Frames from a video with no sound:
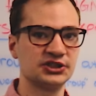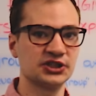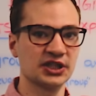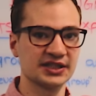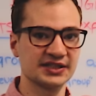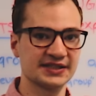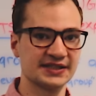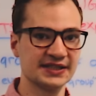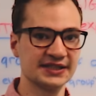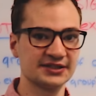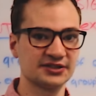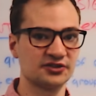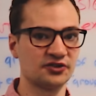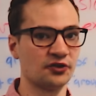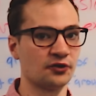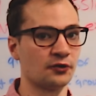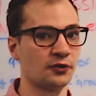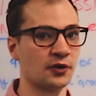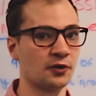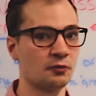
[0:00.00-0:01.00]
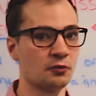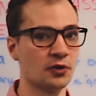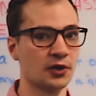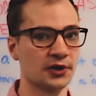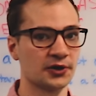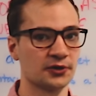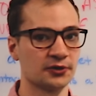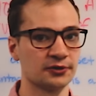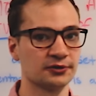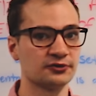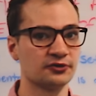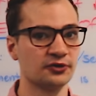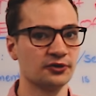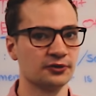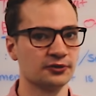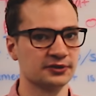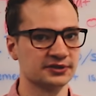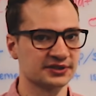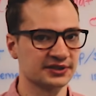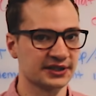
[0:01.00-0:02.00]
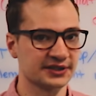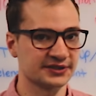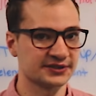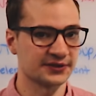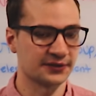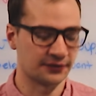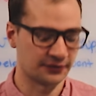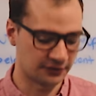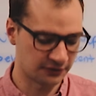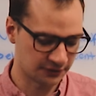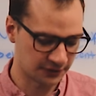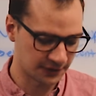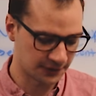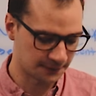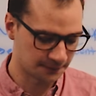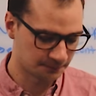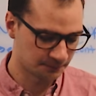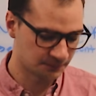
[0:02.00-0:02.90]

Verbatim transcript: just these two. A 1 or a 2 is less than 3.